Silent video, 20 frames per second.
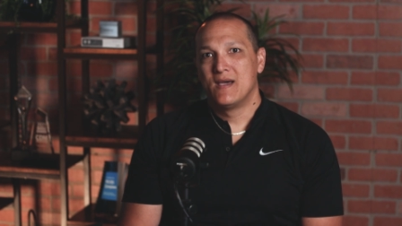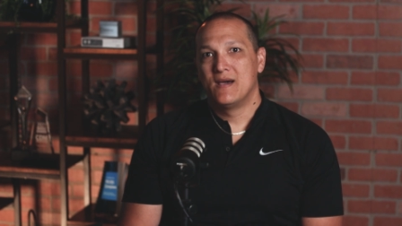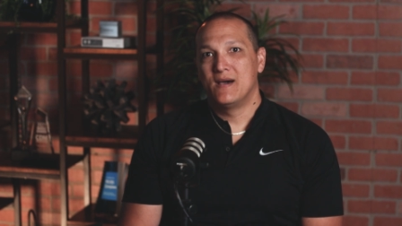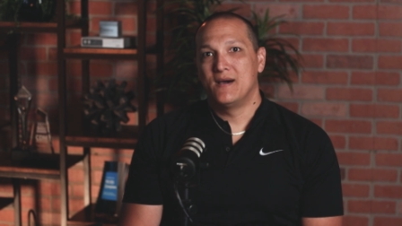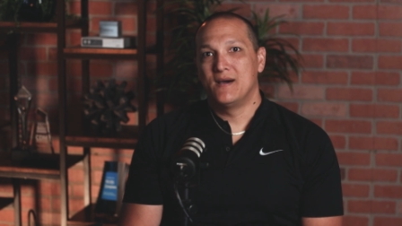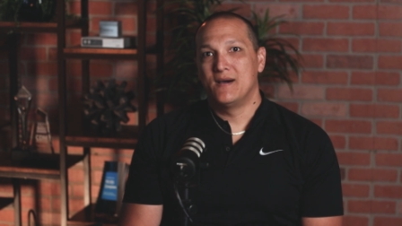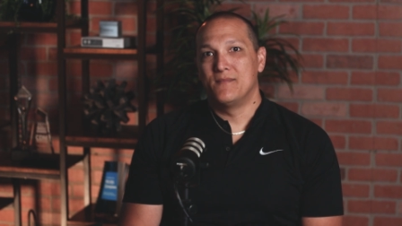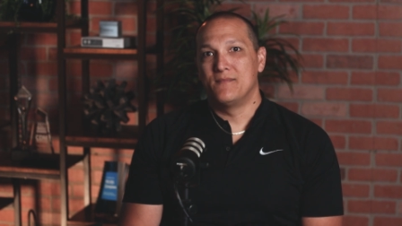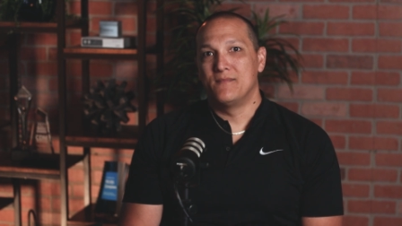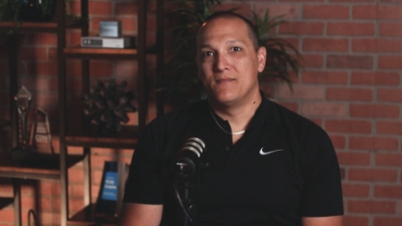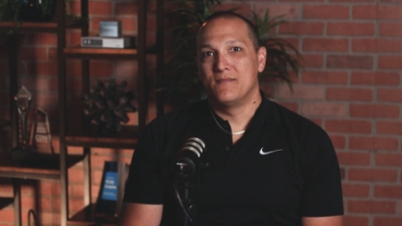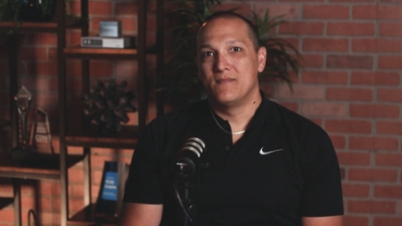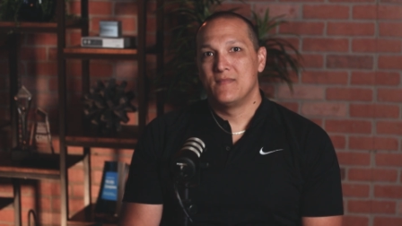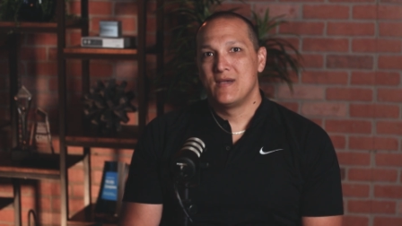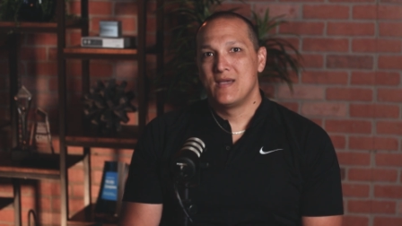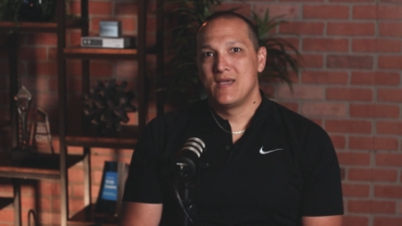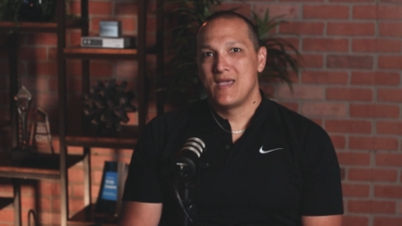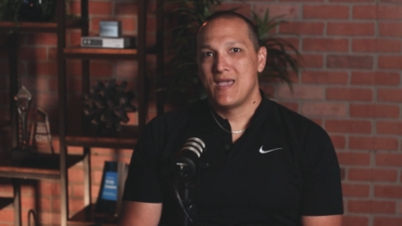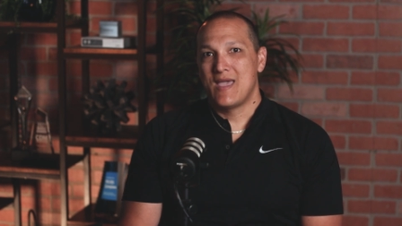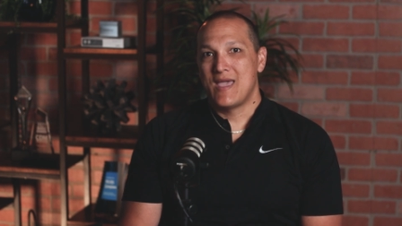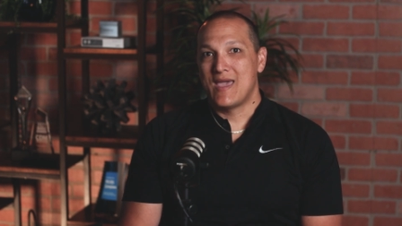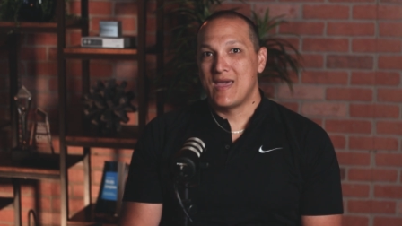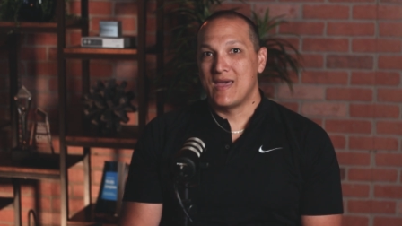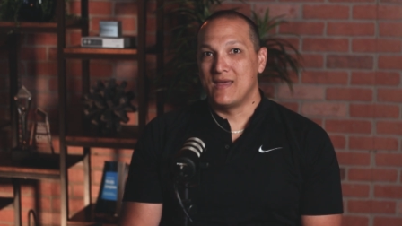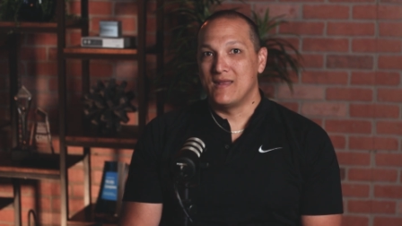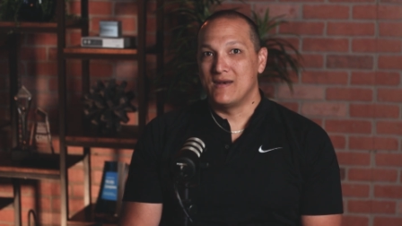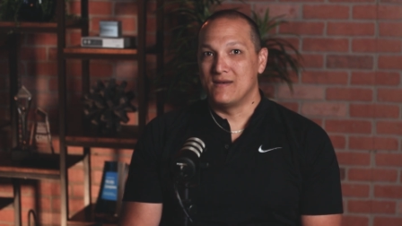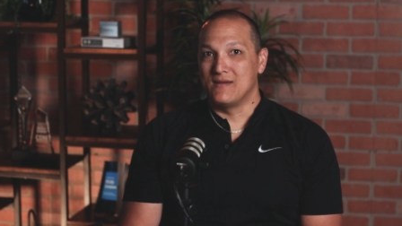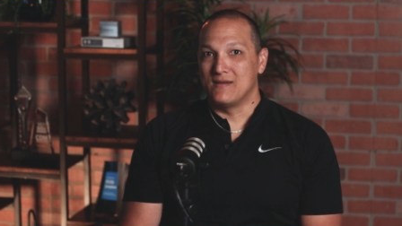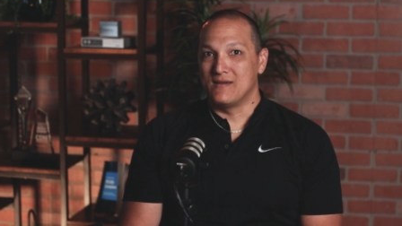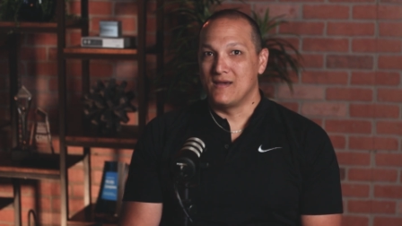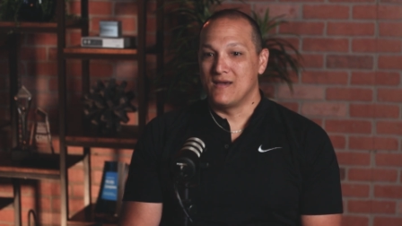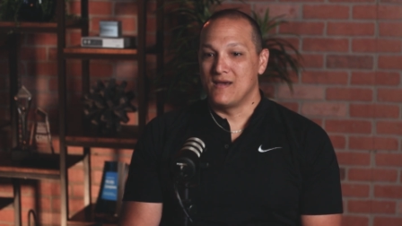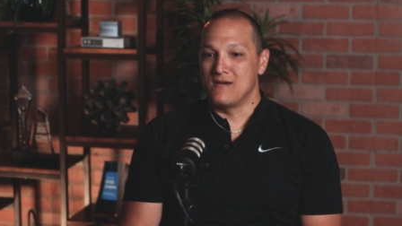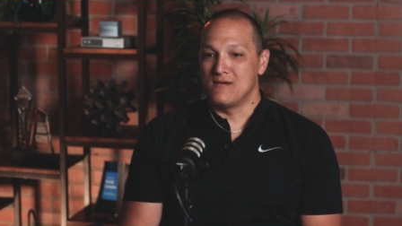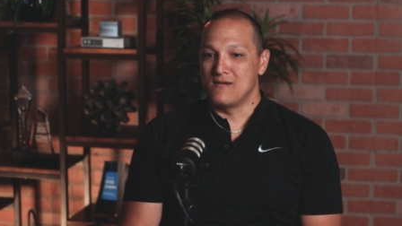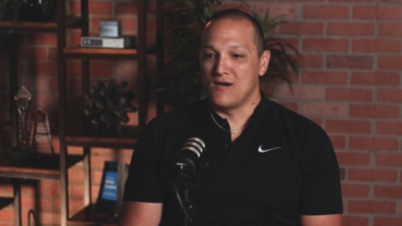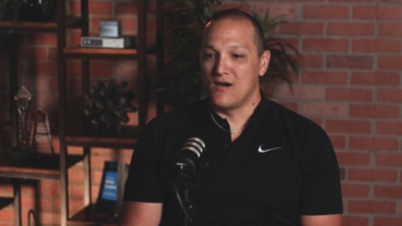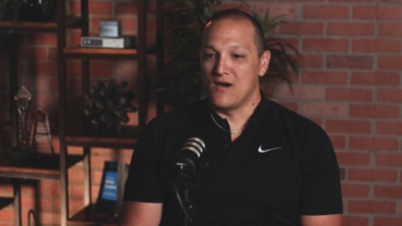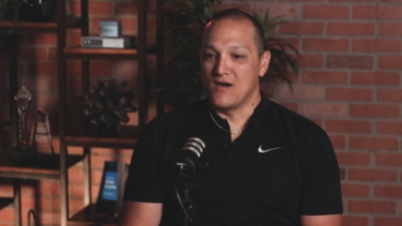And
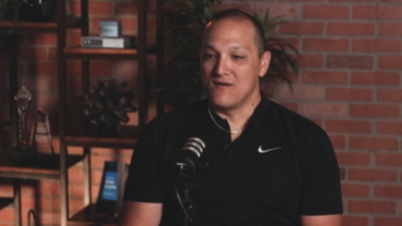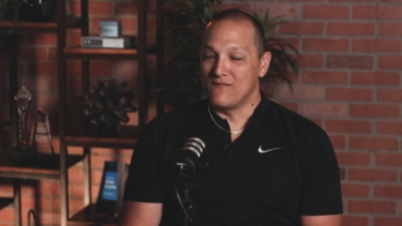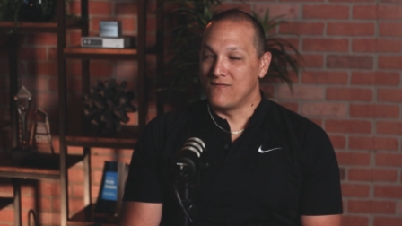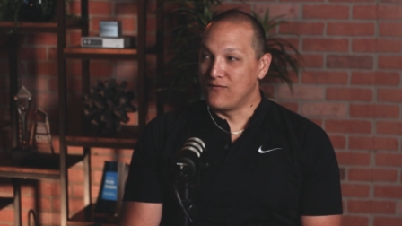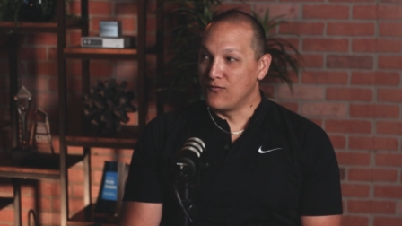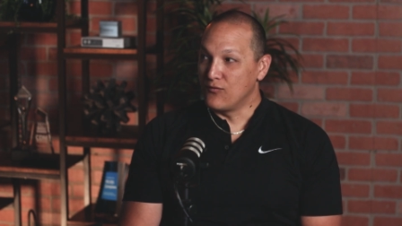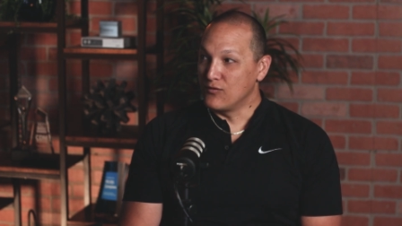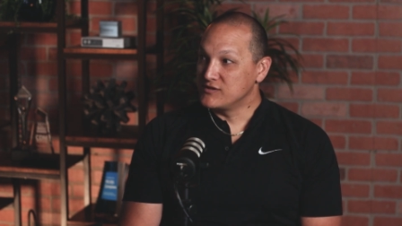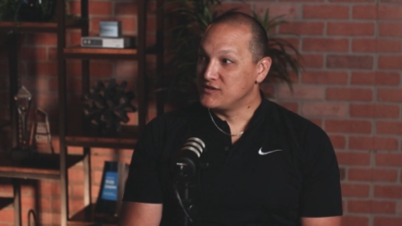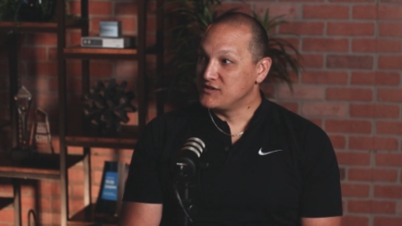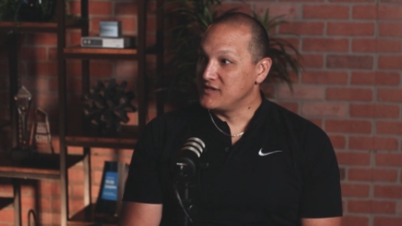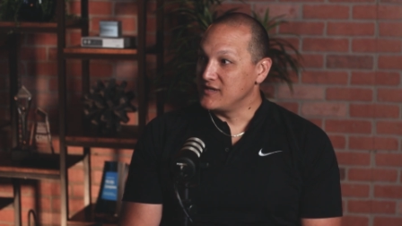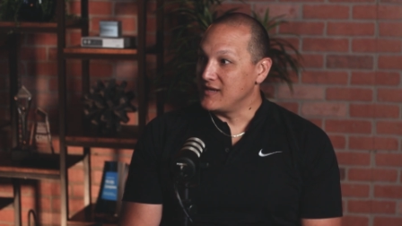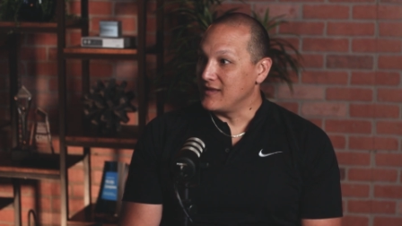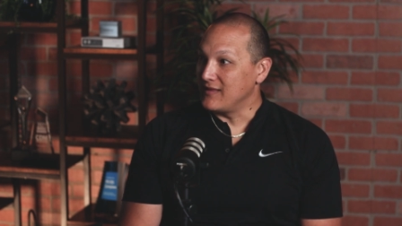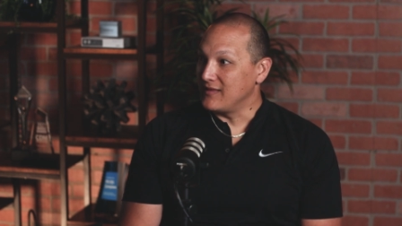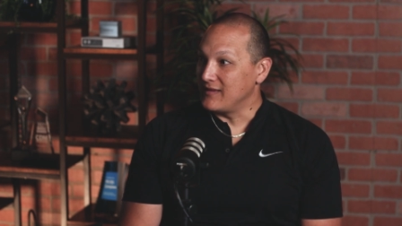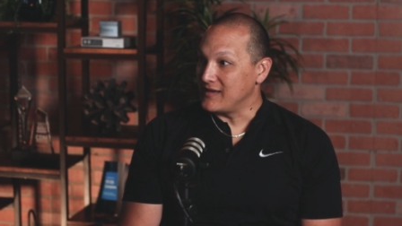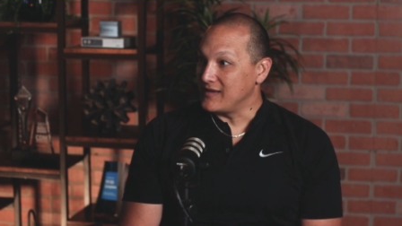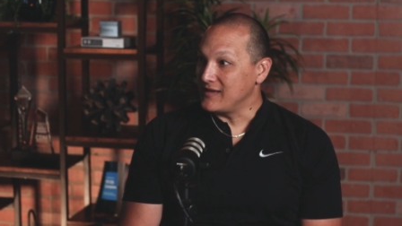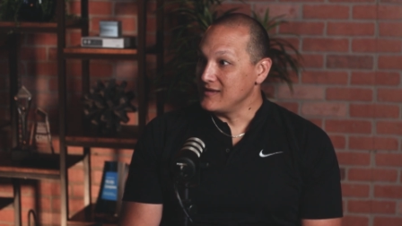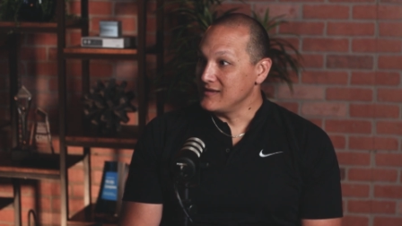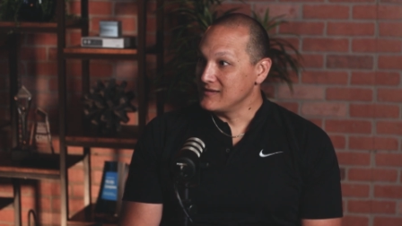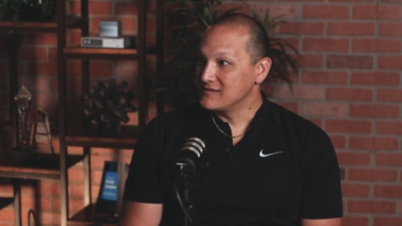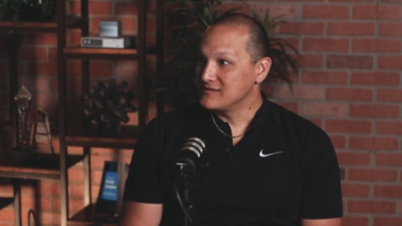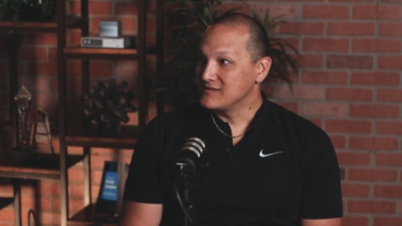unfortunately,